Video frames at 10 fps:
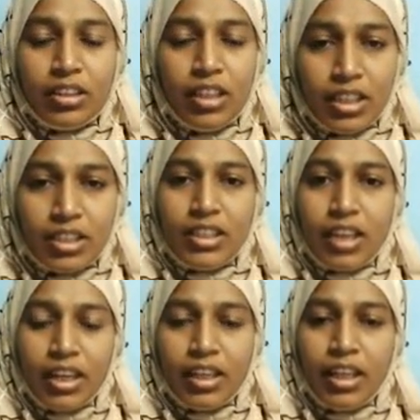this
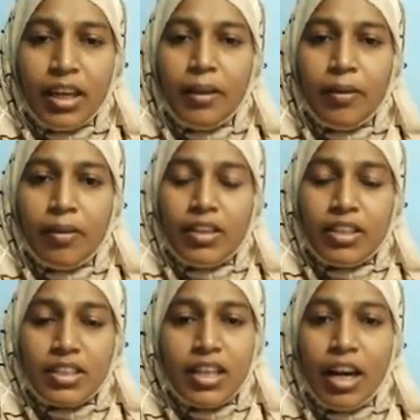rating
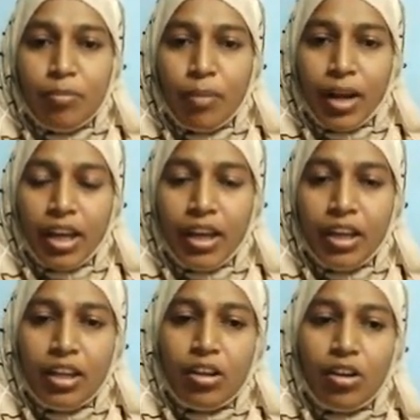is done by
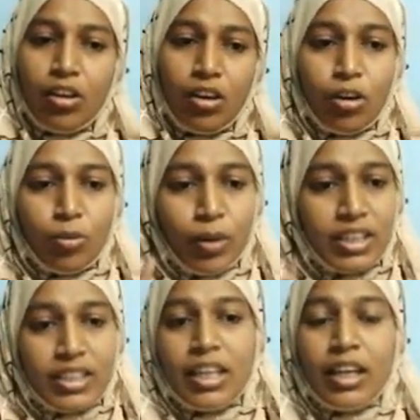not
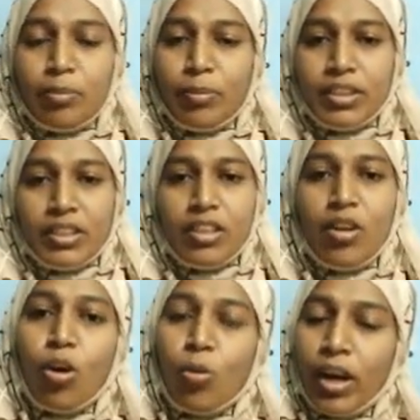one single person
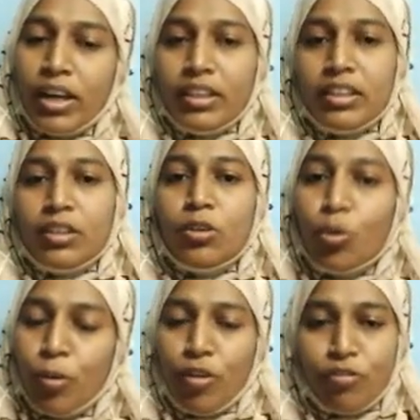or one
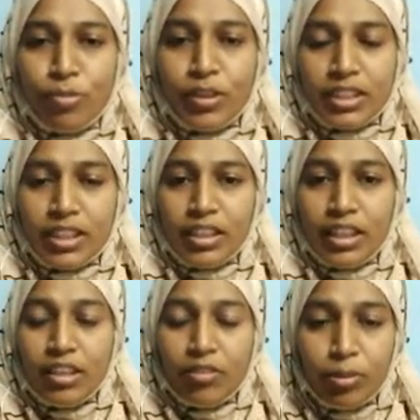group of person.
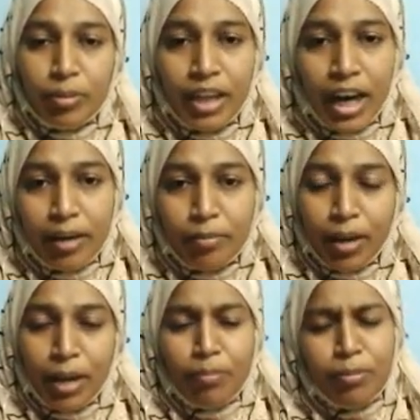It will be done
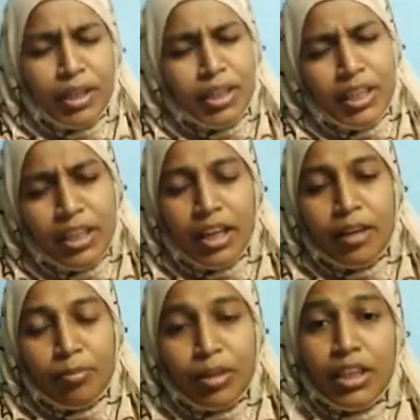by many
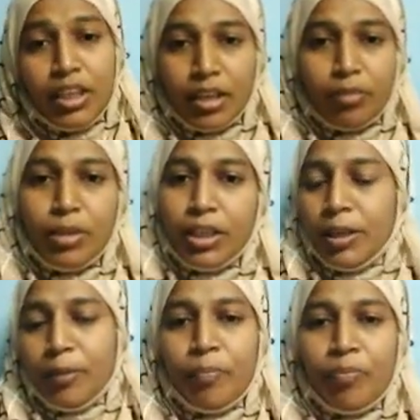and many and
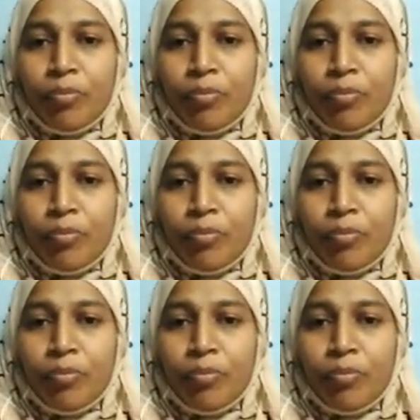many.